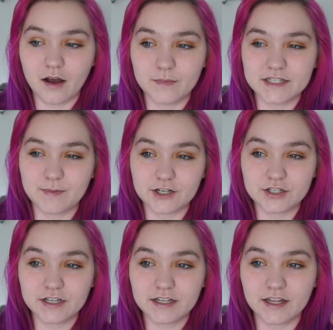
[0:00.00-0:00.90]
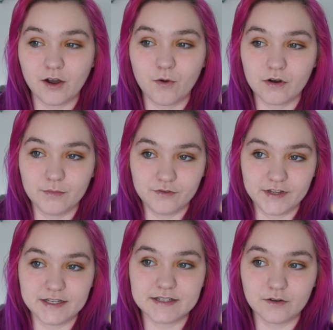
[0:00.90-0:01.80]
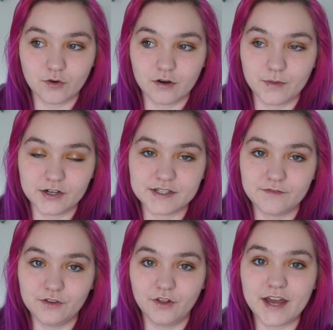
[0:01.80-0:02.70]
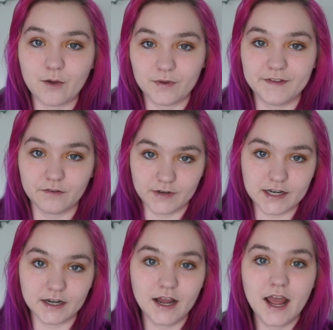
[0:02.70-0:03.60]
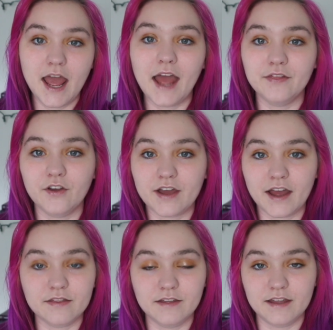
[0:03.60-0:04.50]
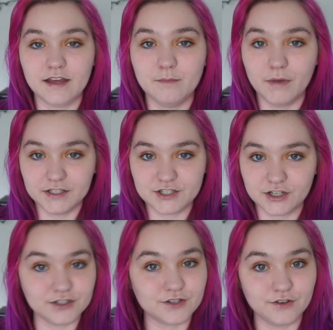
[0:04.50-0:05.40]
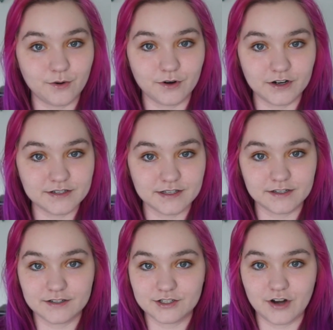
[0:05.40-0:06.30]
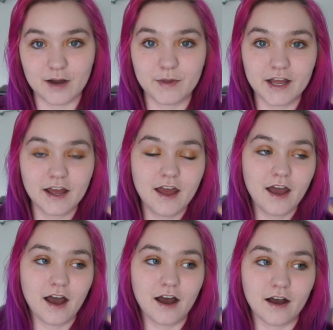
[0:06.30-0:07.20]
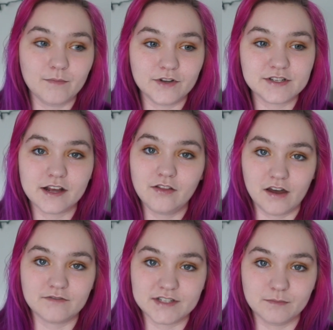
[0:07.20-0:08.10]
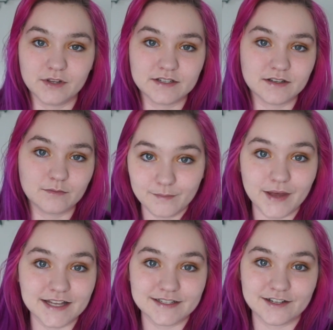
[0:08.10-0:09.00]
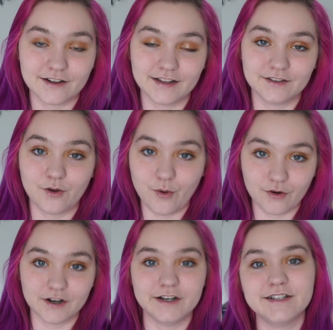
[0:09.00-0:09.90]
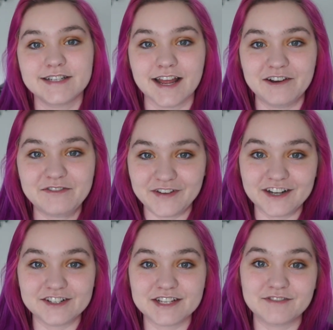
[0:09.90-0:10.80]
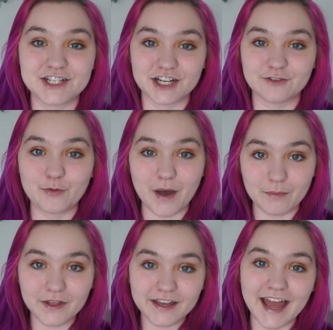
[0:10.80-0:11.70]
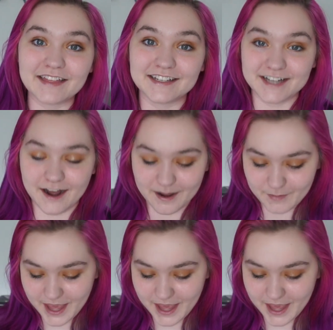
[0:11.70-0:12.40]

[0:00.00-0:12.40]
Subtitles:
especially like horror movies and horror books, if you look at when they're written and look at the monsters or the horrors that they're describing, there's like a lot of symbolism based on like the horrors and fears of the general public at the time.